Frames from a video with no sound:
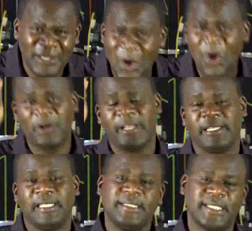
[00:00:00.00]
the Lord
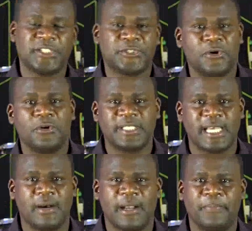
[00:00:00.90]
is a strong
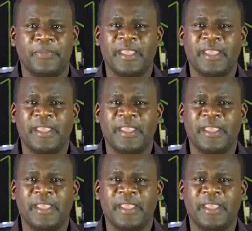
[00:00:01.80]
tower.